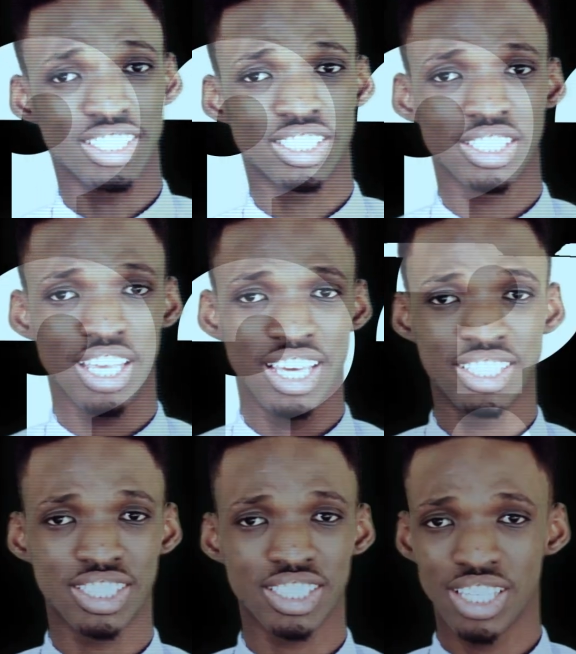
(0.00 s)
yes,
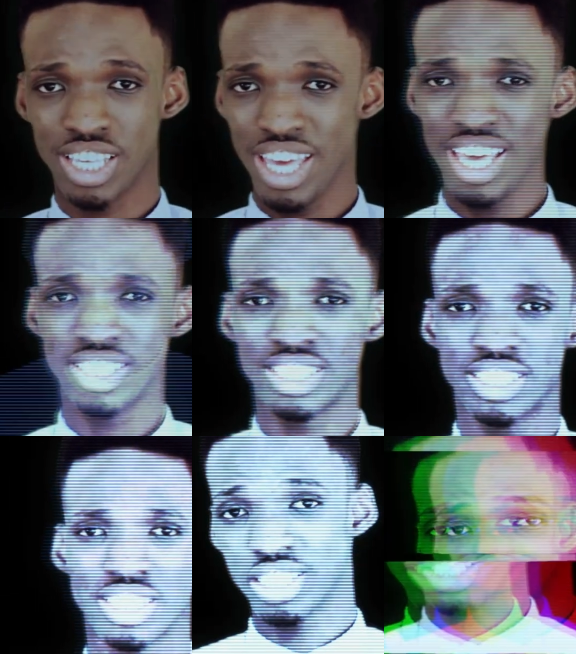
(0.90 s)
it
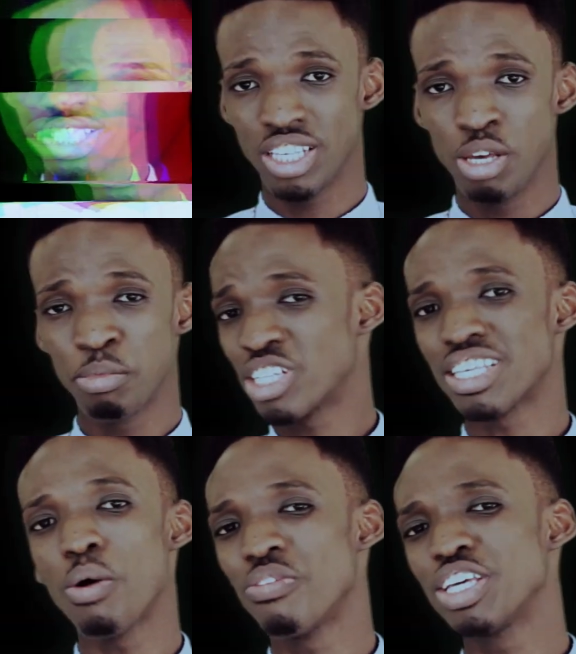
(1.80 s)
is.
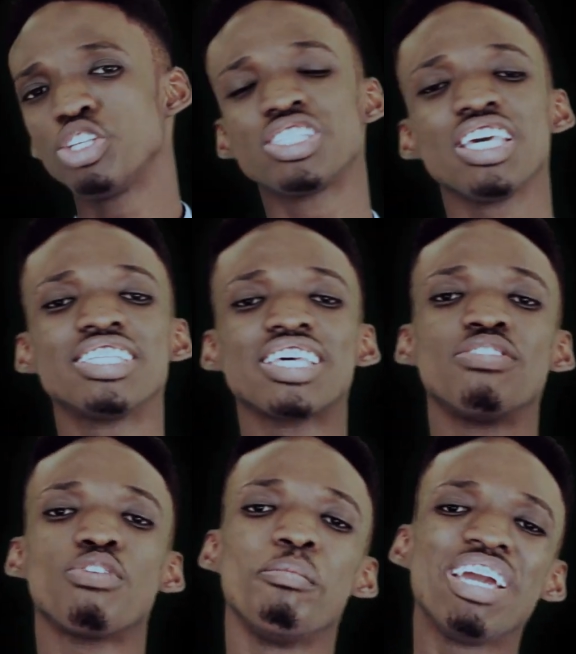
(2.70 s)
Because however you see it,
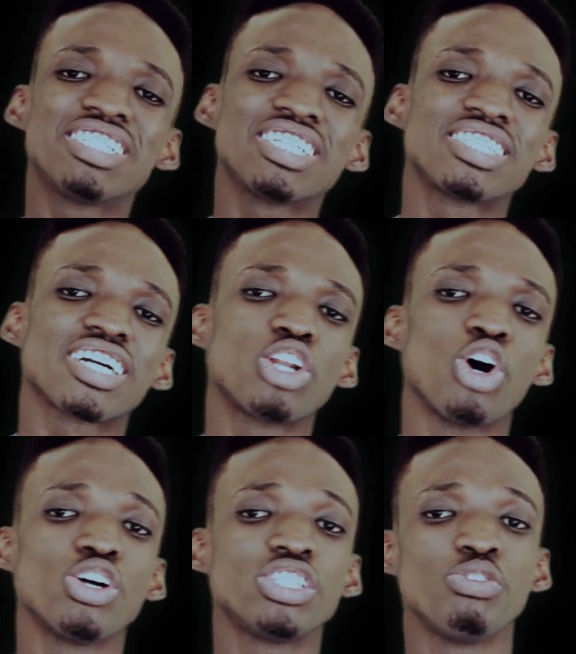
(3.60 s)
information
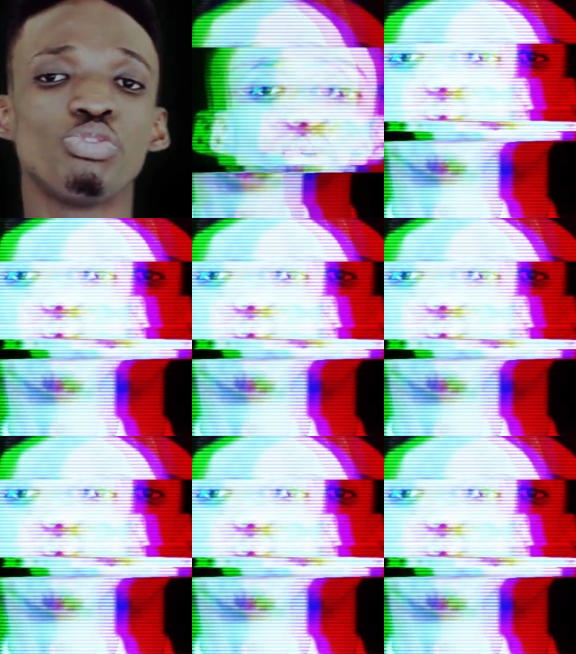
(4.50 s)
technology